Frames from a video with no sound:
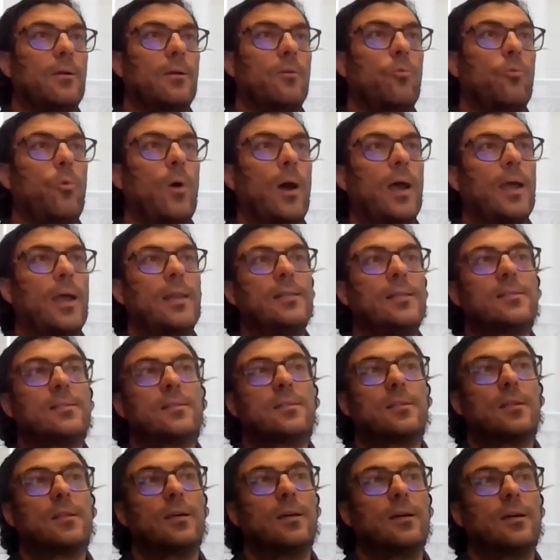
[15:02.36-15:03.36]

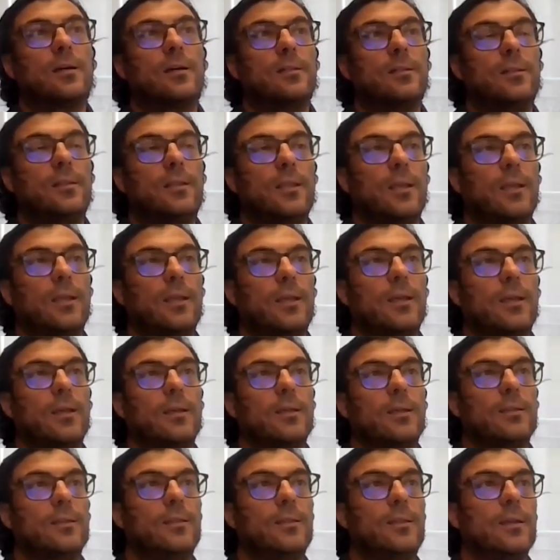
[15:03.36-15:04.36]
whilst
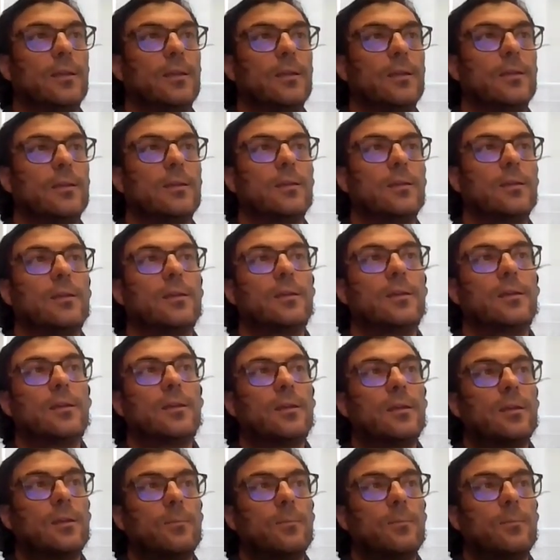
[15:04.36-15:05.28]
the